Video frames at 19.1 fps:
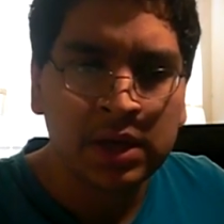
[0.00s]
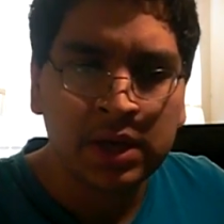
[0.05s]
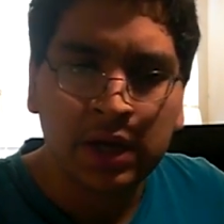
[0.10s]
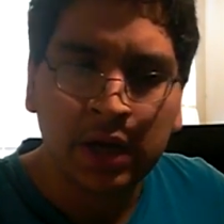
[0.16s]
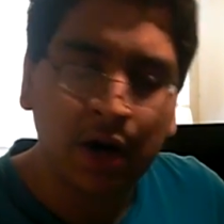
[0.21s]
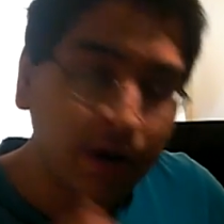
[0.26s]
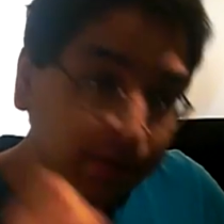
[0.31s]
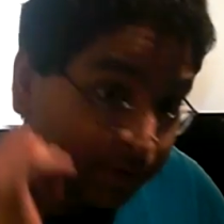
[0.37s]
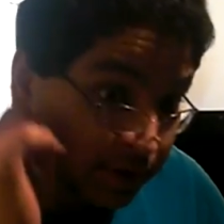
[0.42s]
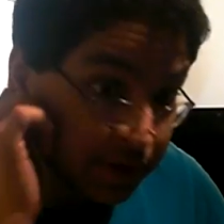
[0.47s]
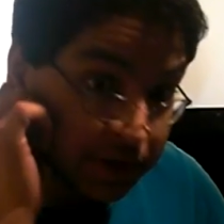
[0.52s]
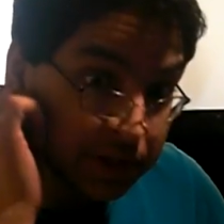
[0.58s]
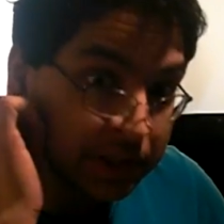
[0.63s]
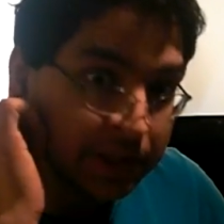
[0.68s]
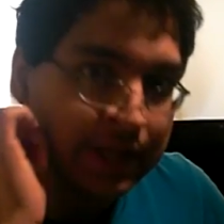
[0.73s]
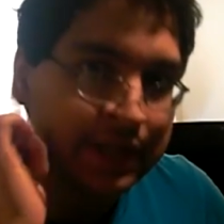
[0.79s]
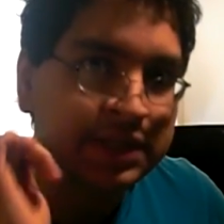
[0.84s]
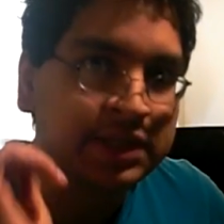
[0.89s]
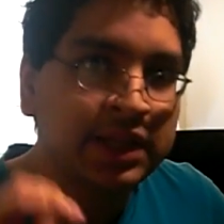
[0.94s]

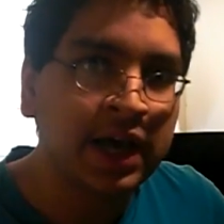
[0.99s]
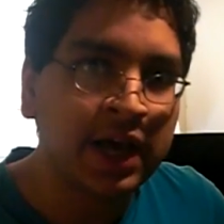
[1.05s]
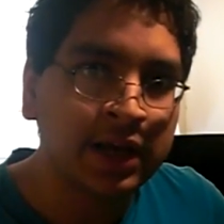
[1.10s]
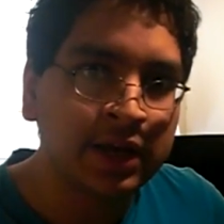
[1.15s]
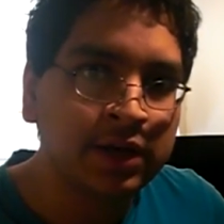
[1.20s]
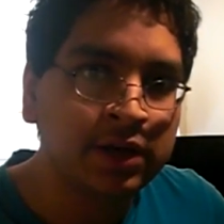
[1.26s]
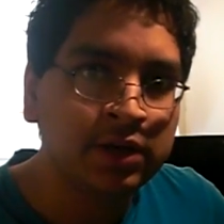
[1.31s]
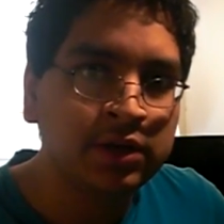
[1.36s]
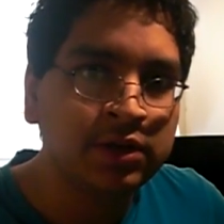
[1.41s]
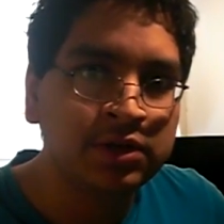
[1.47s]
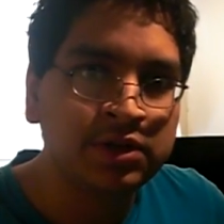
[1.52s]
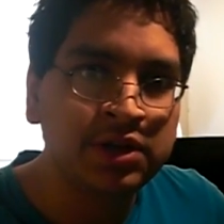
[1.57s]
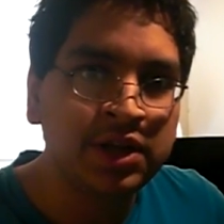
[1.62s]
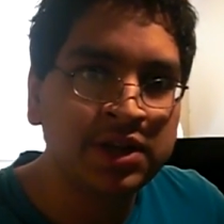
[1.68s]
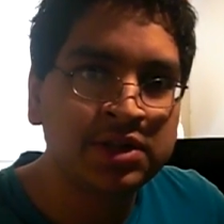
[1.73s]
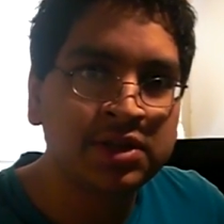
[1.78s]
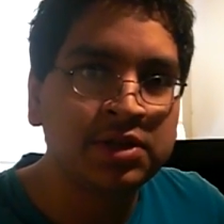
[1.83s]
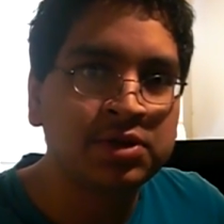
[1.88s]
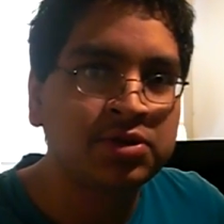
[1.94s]
Obviously, it's not...
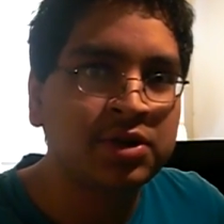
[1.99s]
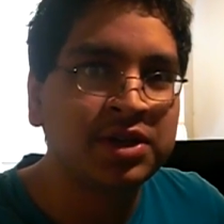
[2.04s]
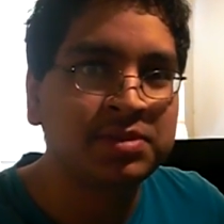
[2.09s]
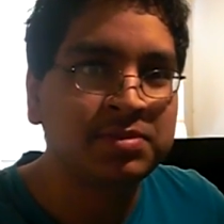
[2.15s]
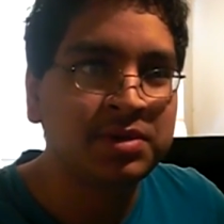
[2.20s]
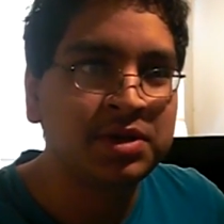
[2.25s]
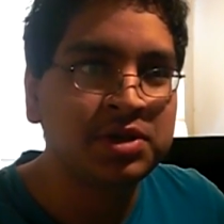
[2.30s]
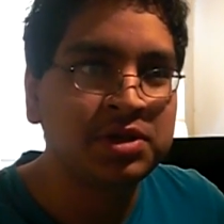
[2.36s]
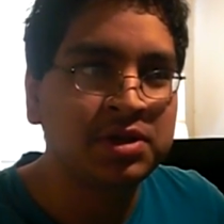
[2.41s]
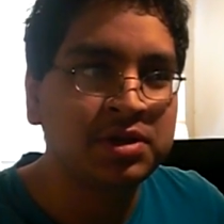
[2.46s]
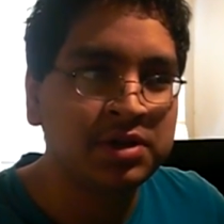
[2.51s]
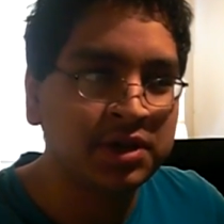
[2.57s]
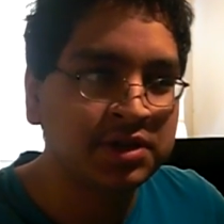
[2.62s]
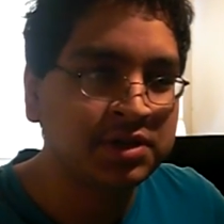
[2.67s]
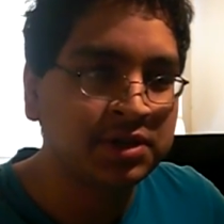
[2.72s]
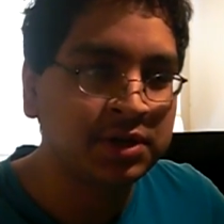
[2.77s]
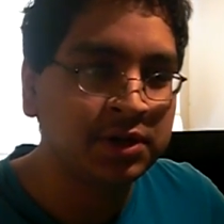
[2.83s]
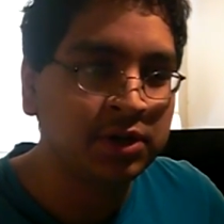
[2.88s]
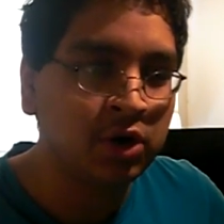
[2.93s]
Instant transmission
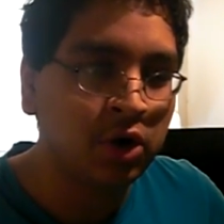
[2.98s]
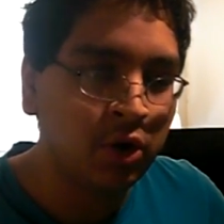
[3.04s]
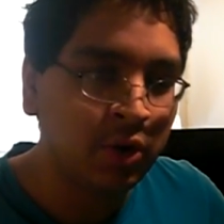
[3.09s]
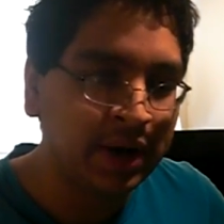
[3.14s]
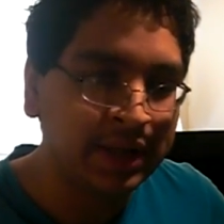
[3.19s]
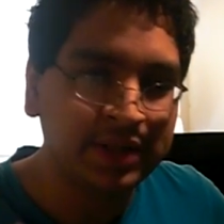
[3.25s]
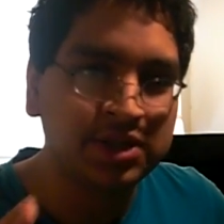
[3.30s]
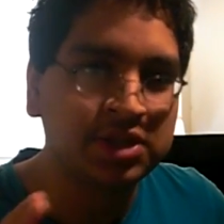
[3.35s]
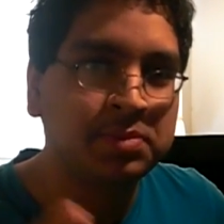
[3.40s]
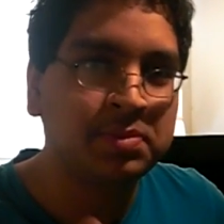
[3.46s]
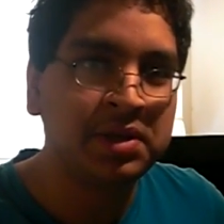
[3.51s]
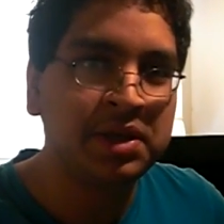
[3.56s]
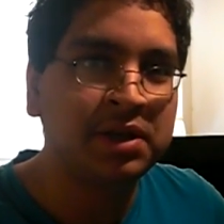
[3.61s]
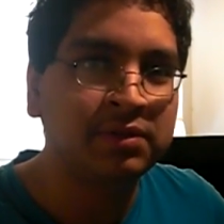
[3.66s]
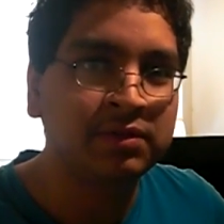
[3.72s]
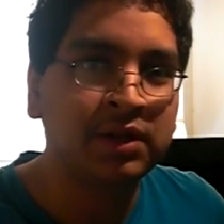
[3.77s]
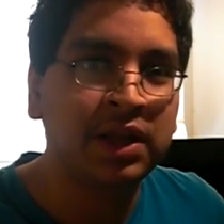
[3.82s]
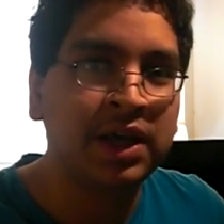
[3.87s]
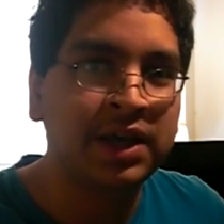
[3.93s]
doesn't go at the speed
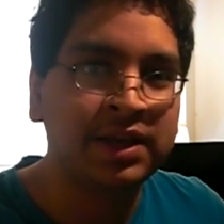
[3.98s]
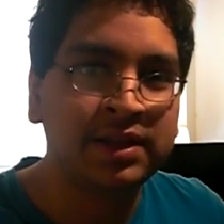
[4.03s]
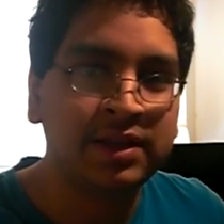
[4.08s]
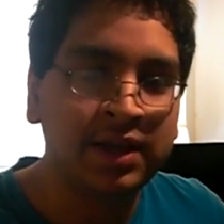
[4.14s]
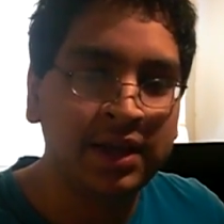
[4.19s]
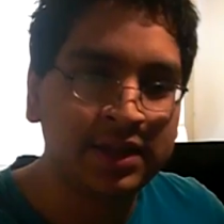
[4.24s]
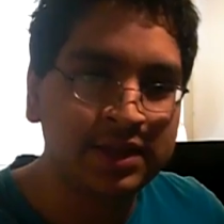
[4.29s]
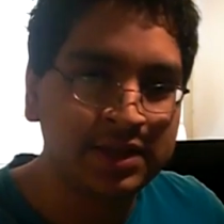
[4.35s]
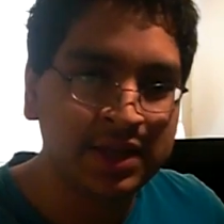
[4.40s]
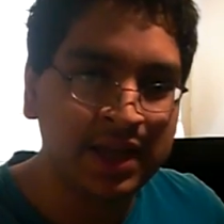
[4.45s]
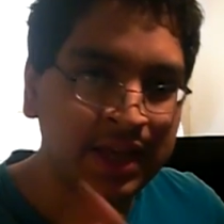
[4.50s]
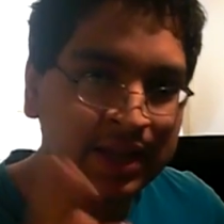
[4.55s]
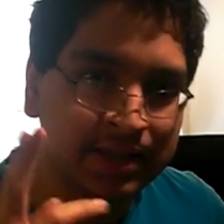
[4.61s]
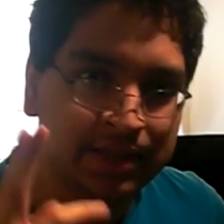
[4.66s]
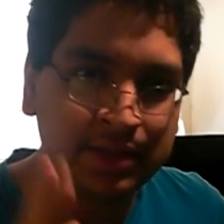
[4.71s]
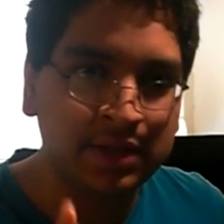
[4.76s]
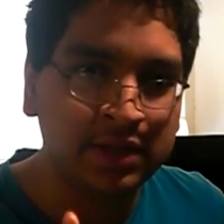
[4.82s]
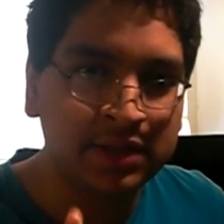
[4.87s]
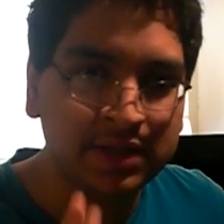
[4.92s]
of light. It's
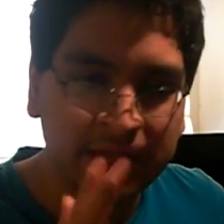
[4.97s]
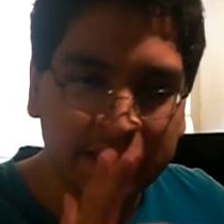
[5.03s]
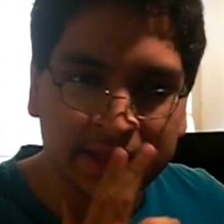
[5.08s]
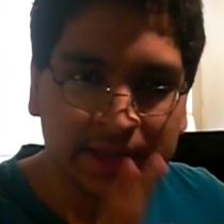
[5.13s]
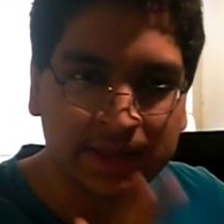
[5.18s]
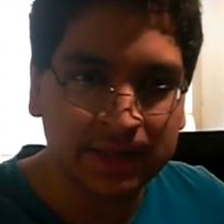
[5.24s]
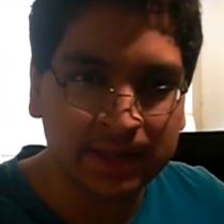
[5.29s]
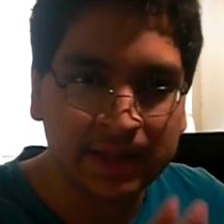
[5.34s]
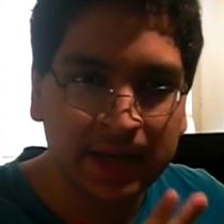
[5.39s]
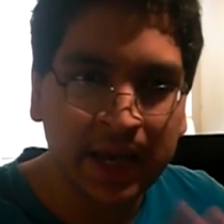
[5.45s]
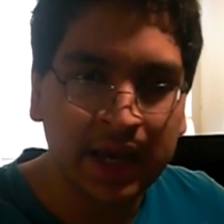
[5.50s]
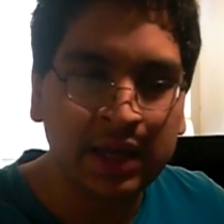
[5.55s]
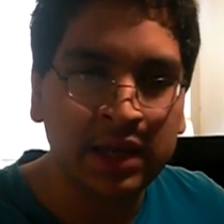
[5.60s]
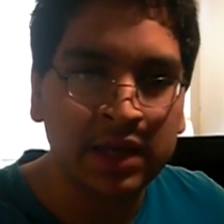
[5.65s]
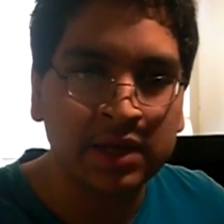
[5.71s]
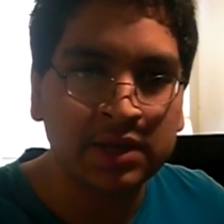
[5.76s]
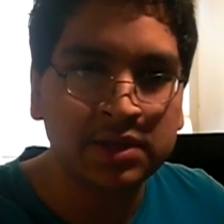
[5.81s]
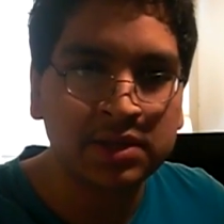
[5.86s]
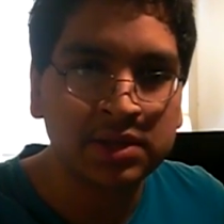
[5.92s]

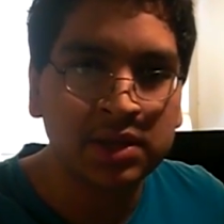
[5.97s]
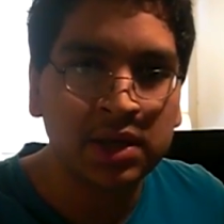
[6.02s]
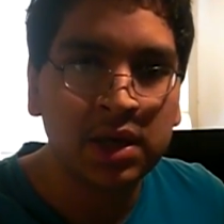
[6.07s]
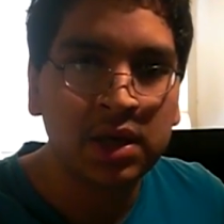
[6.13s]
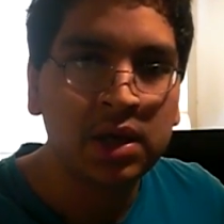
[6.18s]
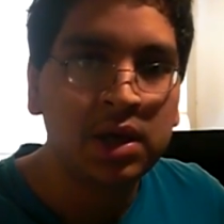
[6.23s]
instantaneous.